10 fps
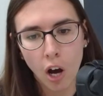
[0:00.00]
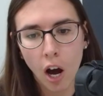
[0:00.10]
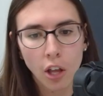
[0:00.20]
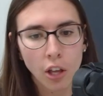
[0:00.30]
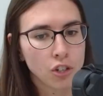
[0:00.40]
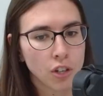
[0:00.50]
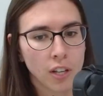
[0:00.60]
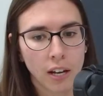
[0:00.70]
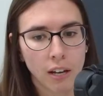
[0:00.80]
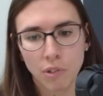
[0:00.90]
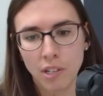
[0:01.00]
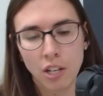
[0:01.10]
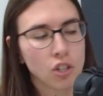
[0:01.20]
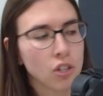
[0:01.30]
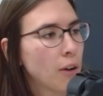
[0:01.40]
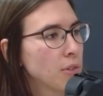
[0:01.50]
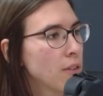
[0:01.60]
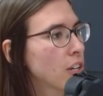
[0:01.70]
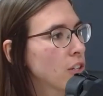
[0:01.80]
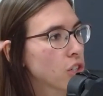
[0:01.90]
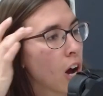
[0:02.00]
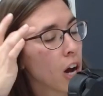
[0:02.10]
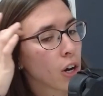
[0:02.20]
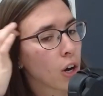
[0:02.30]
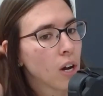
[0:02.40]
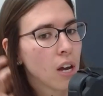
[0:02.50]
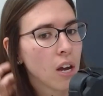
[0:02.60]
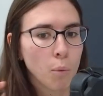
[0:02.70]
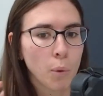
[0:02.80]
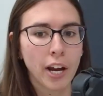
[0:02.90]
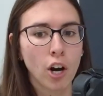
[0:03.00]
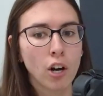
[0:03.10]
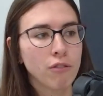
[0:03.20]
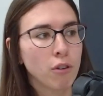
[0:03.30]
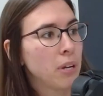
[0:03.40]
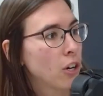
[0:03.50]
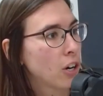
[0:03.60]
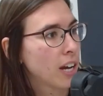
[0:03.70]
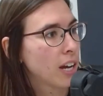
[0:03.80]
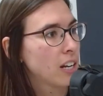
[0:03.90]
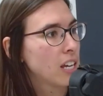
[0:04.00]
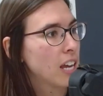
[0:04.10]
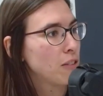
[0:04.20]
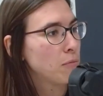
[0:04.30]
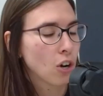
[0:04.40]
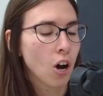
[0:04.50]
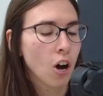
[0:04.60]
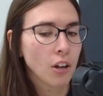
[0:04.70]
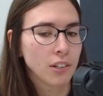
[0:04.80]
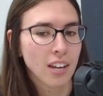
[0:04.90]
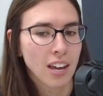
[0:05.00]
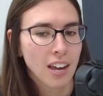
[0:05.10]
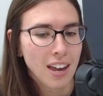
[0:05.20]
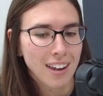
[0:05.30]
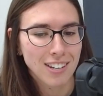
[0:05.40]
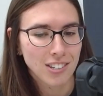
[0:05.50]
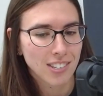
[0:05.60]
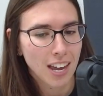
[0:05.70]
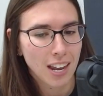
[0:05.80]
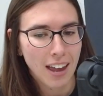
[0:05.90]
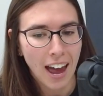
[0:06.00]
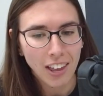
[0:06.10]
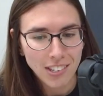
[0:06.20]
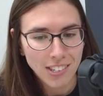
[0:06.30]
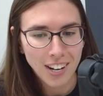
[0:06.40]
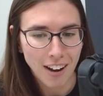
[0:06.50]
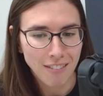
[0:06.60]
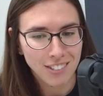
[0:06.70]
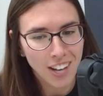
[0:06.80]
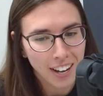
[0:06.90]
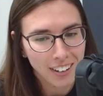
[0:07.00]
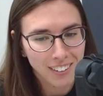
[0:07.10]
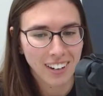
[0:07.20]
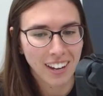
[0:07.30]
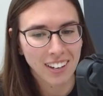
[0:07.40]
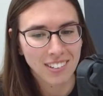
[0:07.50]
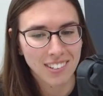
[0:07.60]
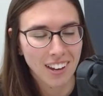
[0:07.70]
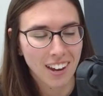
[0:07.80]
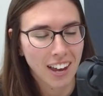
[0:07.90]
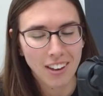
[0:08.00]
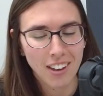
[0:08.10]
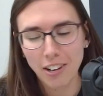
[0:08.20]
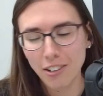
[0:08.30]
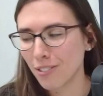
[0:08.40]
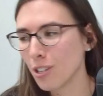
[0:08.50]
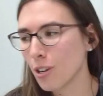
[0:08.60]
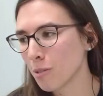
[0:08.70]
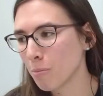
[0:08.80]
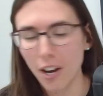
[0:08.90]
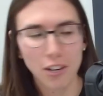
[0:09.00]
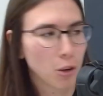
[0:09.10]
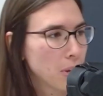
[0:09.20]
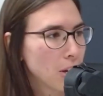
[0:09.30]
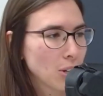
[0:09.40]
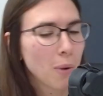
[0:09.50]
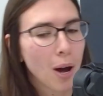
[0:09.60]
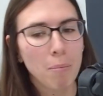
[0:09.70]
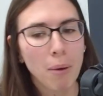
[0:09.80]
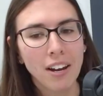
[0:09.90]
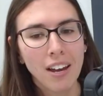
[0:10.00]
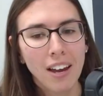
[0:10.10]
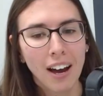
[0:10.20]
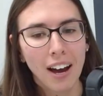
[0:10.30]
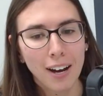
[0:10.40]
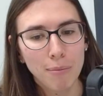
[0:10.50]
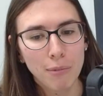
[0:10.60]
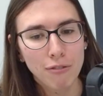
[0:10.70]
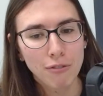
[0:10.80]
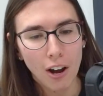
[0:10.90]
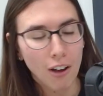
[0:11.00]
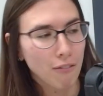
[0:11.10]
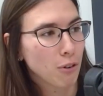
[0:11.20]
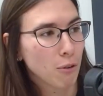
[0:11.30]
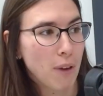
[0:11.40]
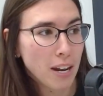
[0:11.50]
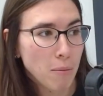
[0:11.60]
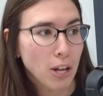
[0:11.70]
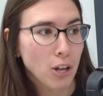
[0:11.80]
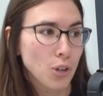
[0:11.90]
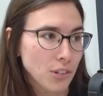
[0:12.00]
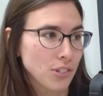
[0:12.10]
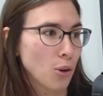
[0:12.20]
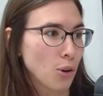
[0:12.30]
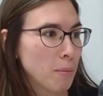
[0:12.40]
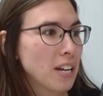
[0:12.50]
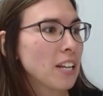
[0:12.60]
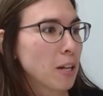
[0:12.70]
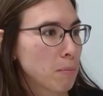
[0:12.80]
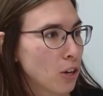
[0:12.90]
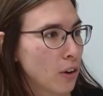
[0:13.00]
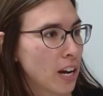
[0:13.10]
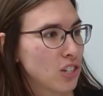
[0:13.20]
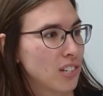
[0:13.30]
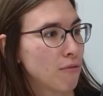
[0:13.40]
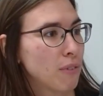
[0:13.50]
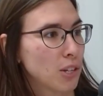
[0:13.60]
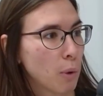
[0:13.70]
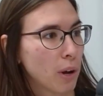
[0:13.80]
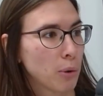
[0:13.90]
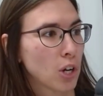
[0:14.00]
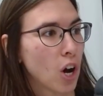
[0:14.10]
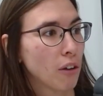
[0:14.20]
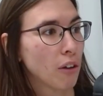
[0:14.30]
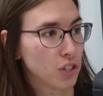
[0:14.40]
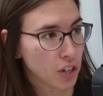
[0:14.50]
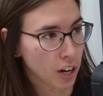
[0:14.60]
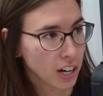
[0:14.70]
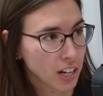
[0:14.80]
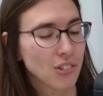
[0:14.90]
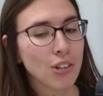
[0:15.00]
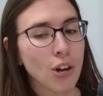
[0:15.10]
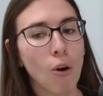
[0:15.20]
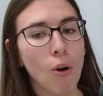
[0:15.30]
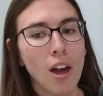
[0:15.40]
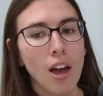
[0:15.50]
college, and then I was living in Chicago when I heard from Peter again, and he gave me a call and he just said, "Allison, I've done it." And you guys may not know Peter as well, but for anybody who does know somebody like Peter Range, he's what I would call a visionary. So